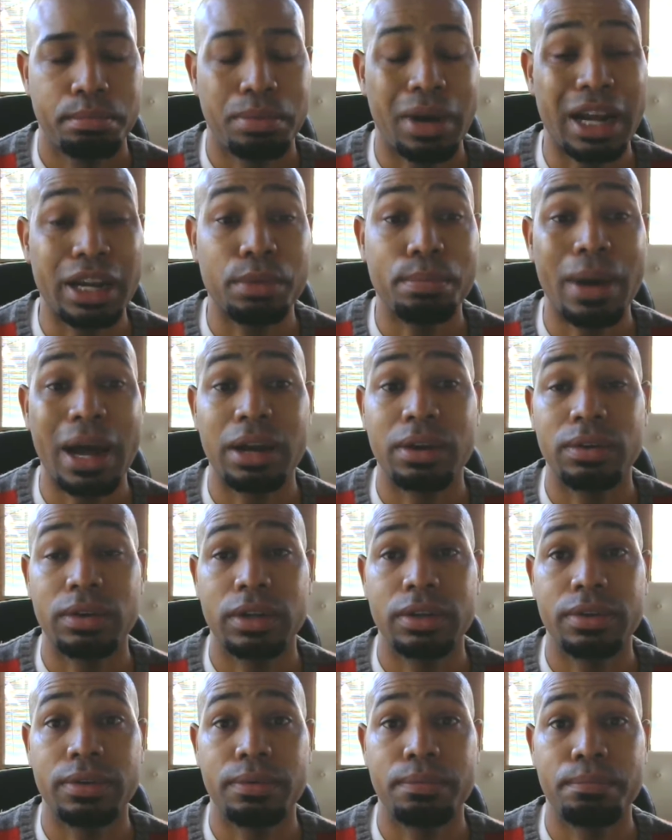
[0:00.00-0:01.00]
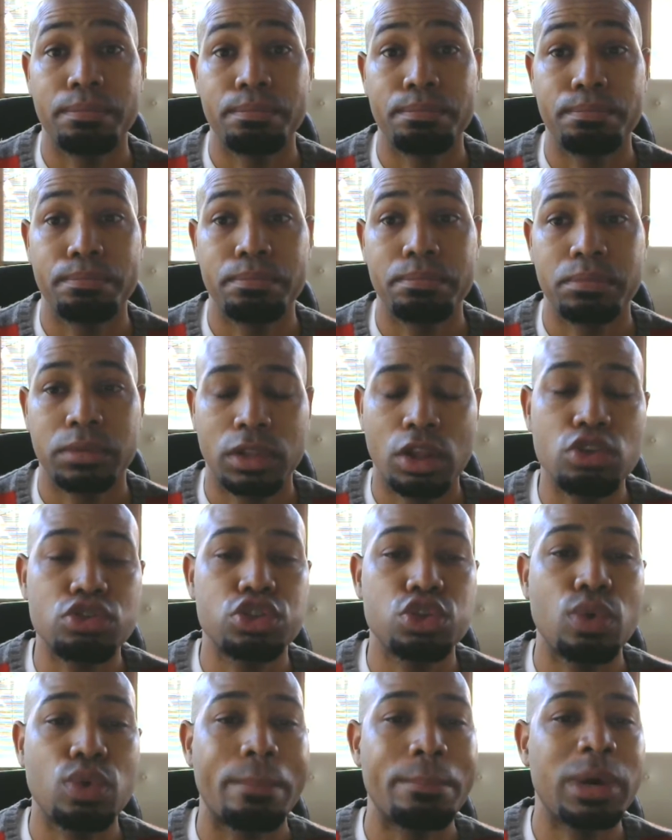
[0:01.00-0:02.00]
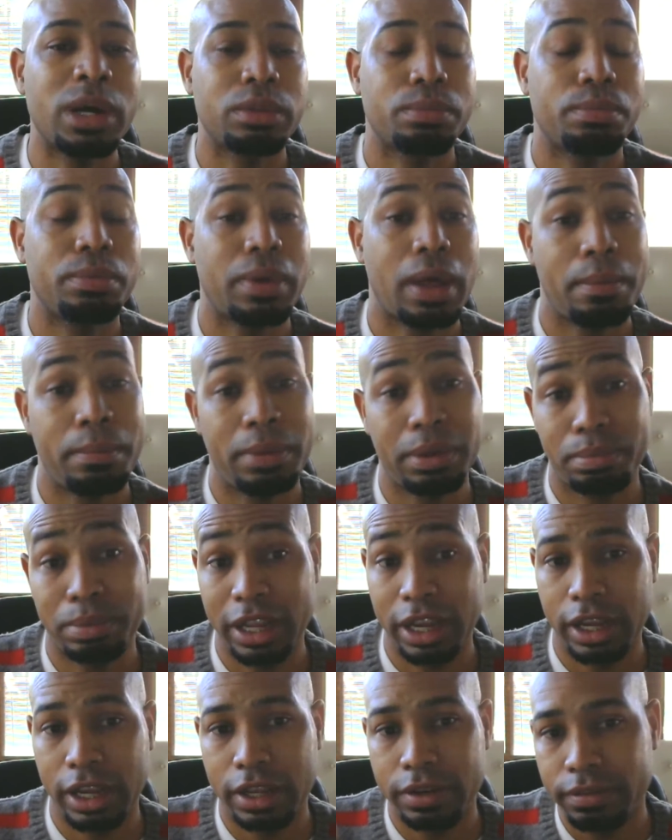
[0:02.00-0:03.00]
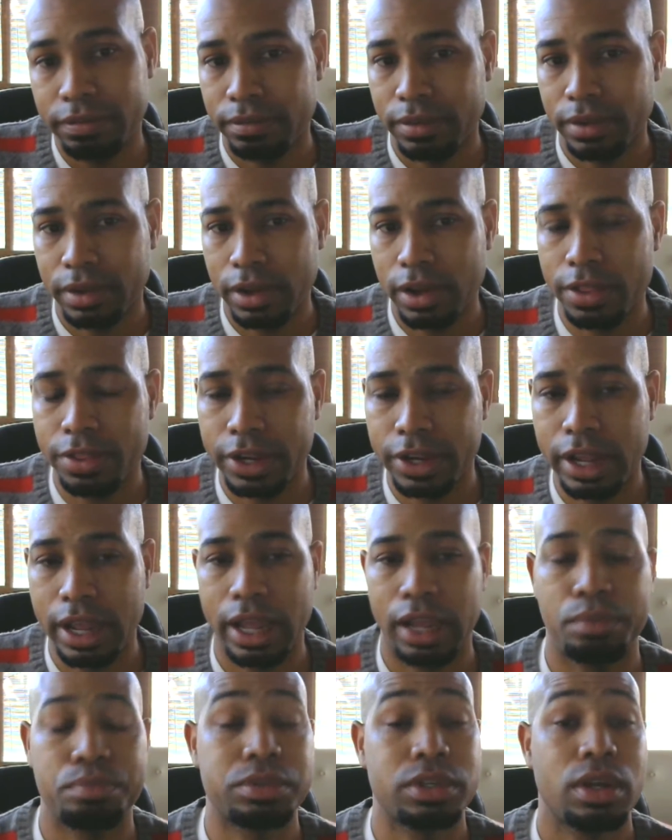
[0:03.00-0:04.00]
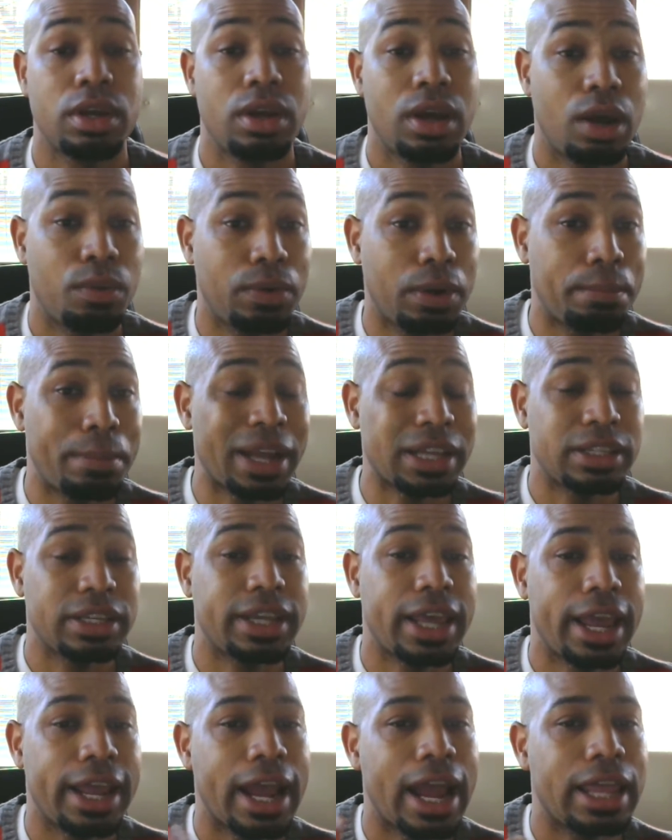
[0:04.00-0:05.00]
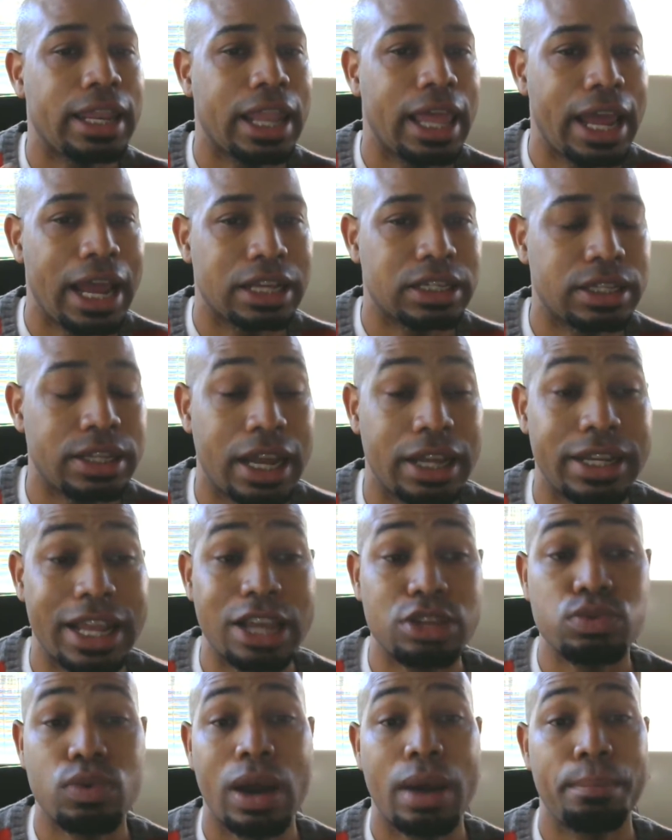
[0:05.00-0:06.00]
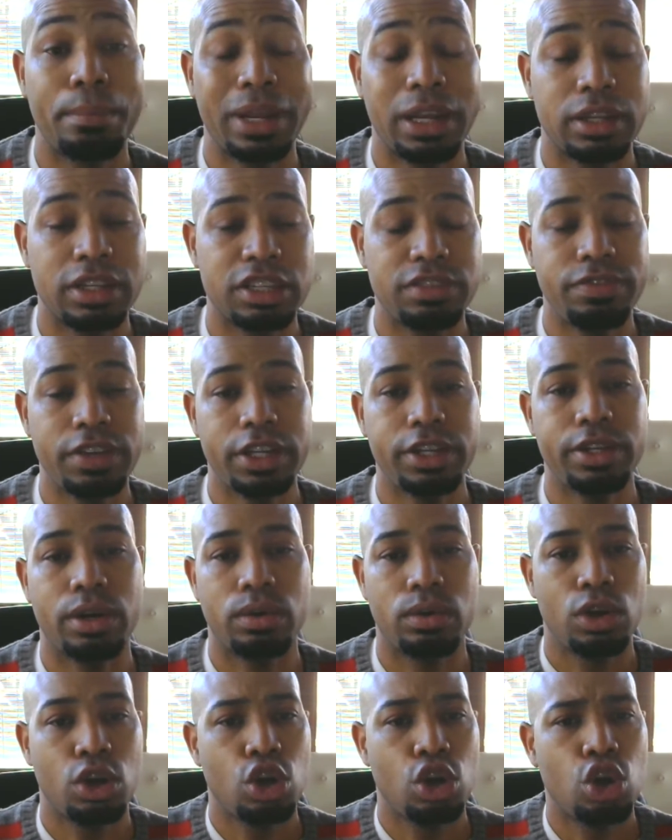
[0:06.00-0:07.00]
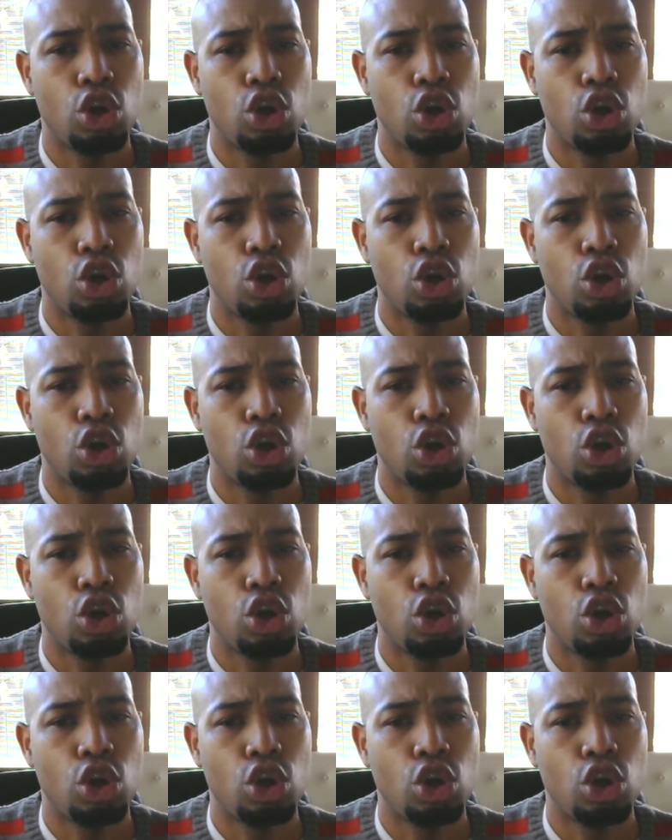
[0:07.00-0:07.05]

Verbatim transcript: Potty Bottle. you know close to a month now. I've been playing other games. Went back to KI last night. That's why I'm making this video.